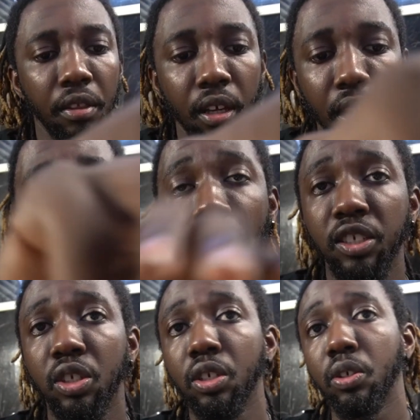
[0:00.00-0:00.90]
the
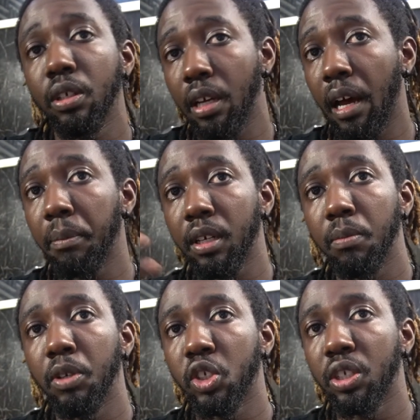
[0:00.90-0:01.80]
last thing I'm going to
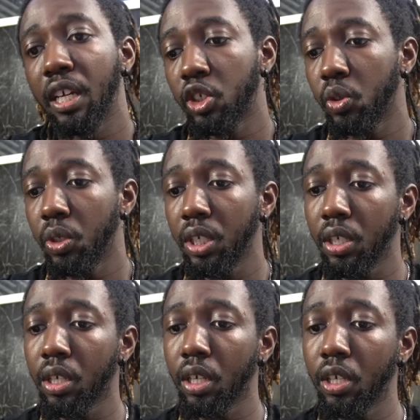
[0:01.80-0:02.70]
mention that you
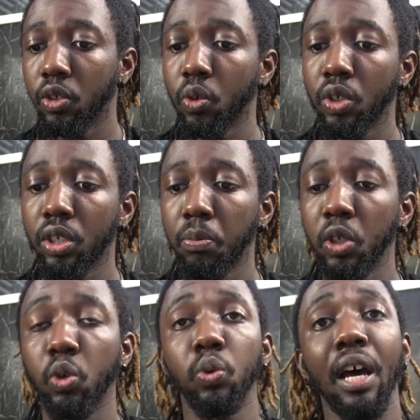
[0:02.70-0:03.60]
need is going to be
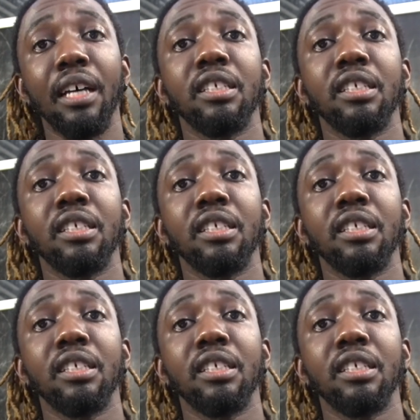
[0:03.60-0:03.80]
do not